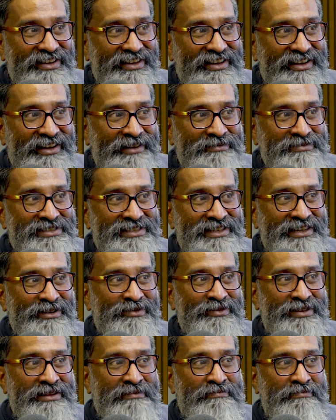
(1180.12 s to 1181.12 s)
I'm sitting
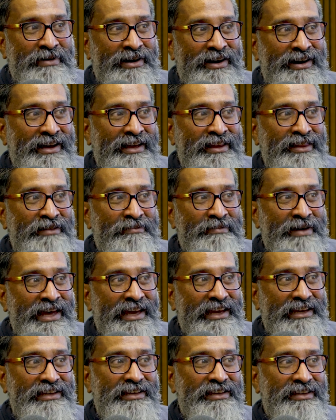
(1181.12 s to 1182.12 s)
with a bar in the
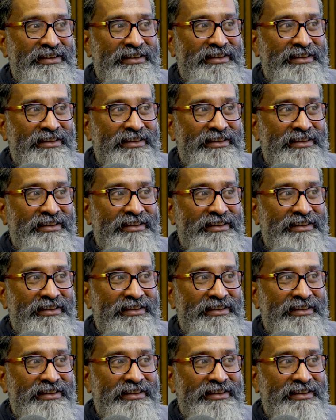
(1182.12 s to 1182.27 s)
bank,